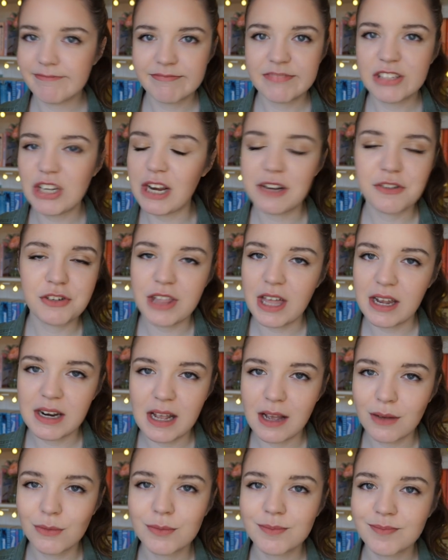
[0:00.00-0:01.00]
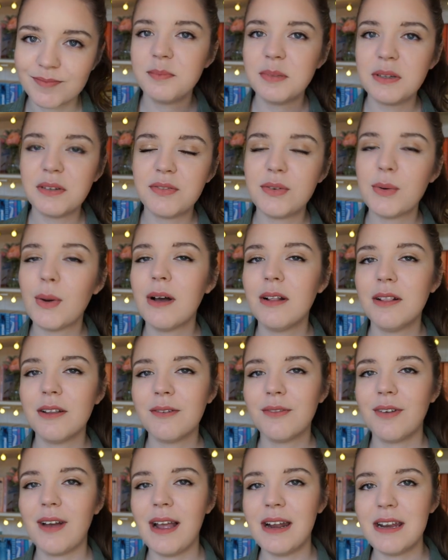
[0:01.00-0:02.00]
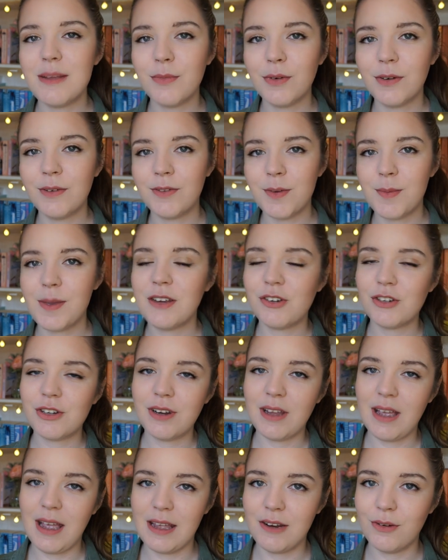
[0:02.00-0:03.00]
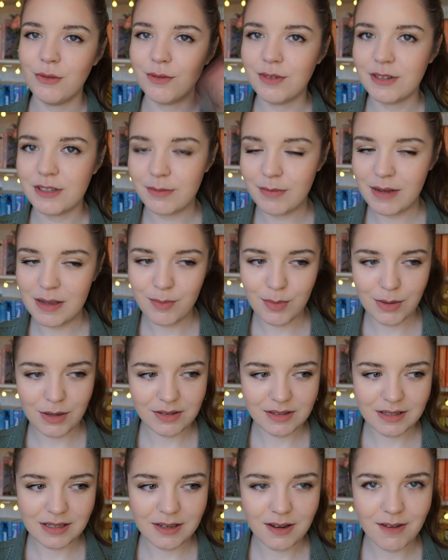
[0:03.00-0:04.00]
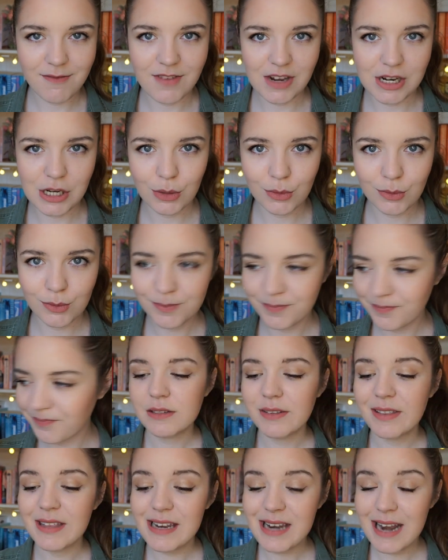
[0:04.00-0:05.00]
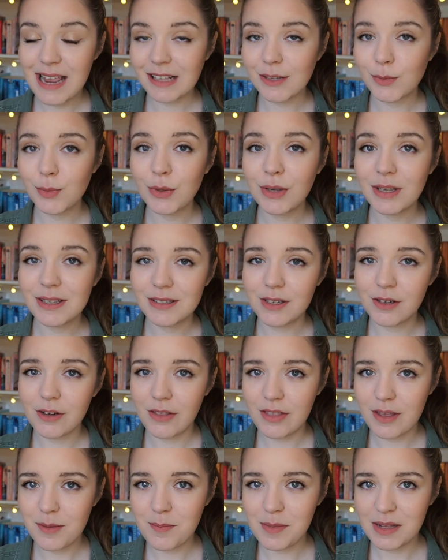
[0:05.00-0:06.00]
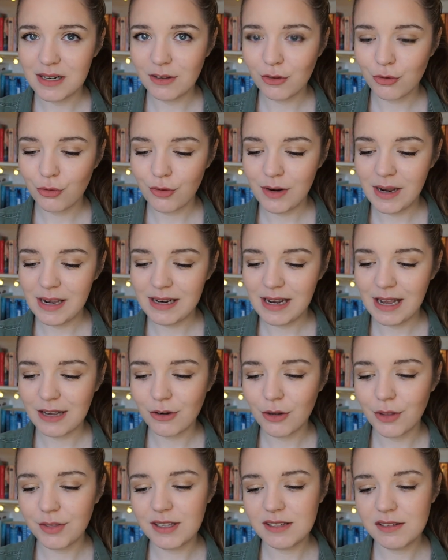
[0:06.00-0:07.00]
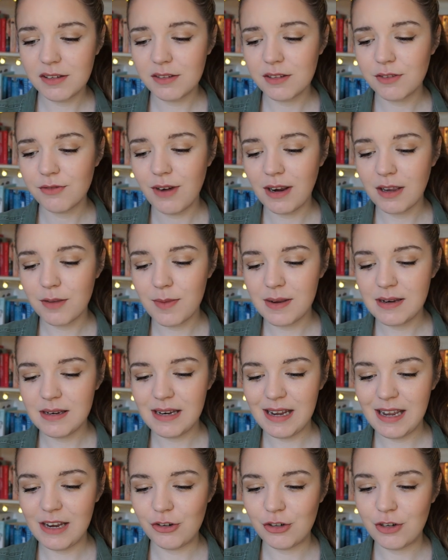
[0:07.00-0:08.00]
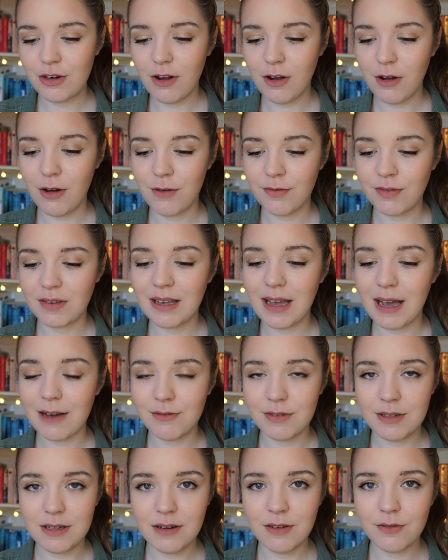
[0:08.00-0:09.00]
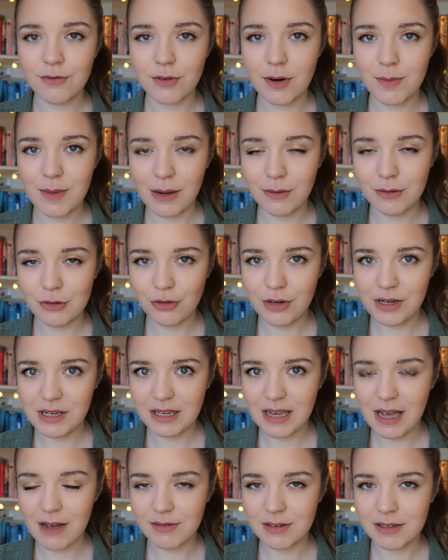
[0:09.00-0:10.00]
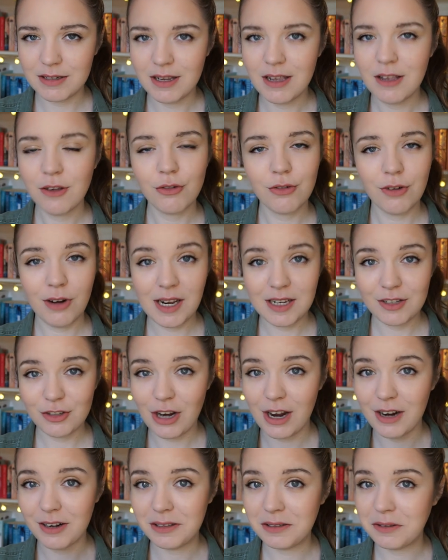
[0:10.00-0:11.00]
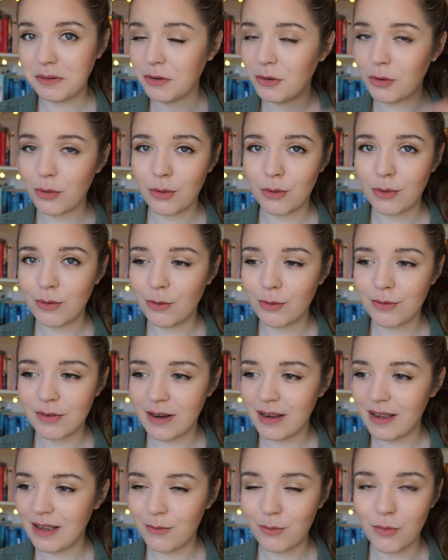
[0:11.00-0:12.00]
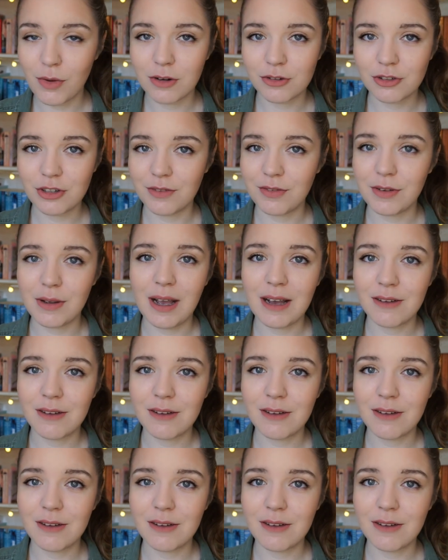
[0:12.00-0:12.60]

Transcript: change that now. But if you are looking for any more information, head over to my Percy video. So the next book is another middle grade. I got this as a recommendation of Gavin from How to Train Your Gavin. Great channel, go over and watch if you